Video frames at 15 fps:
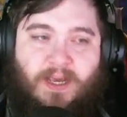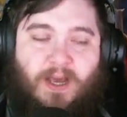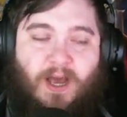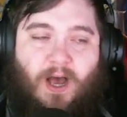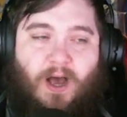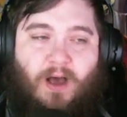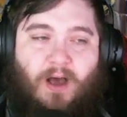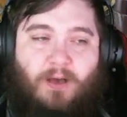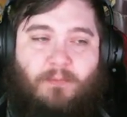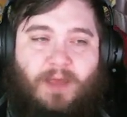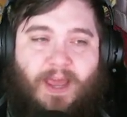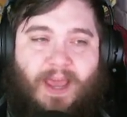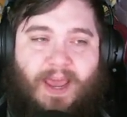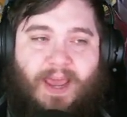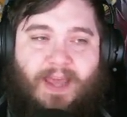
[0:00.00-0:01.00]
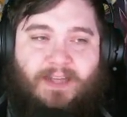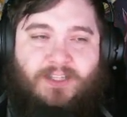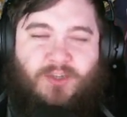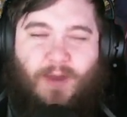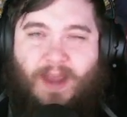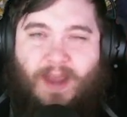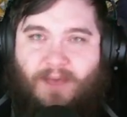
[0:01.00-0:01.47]
And
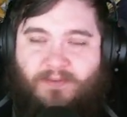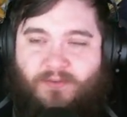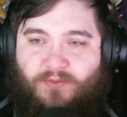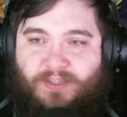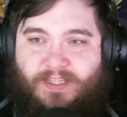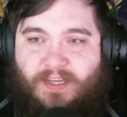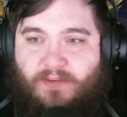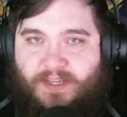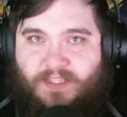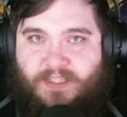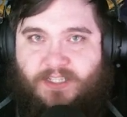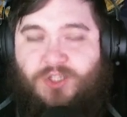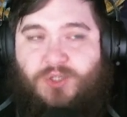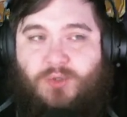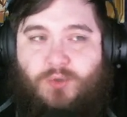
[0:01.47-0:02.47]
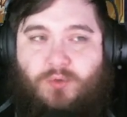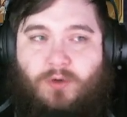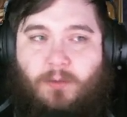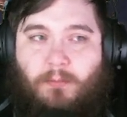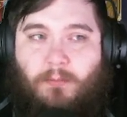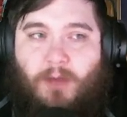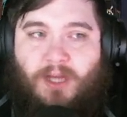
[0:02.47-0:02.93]
so I haven't really invested
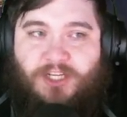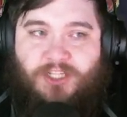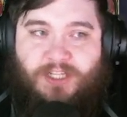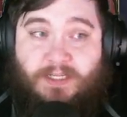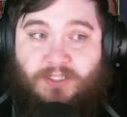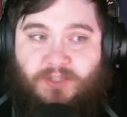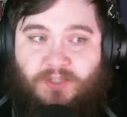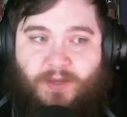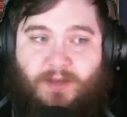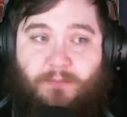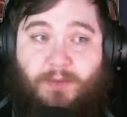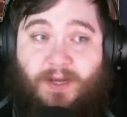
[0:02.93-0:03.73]
too much into it,